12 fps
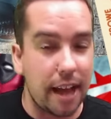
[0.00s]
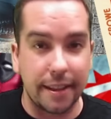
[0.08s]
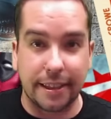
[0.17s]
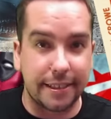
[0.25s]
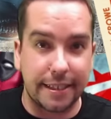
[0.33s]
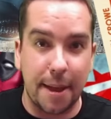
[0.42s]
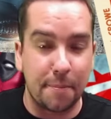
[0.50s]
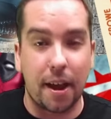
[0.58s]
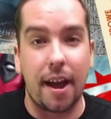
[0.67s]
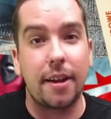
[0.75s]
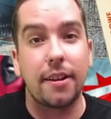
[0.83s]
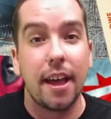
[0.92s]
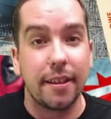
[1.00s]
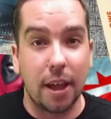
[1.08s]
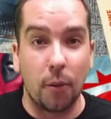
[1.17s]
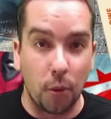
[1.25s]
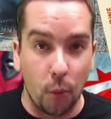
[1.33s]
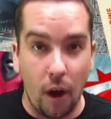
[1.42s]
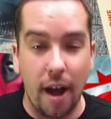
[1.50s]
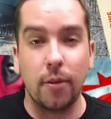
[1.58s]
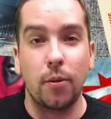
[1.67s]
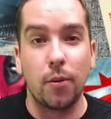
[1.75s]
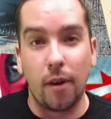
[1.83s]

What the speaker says: not the same kind that we want.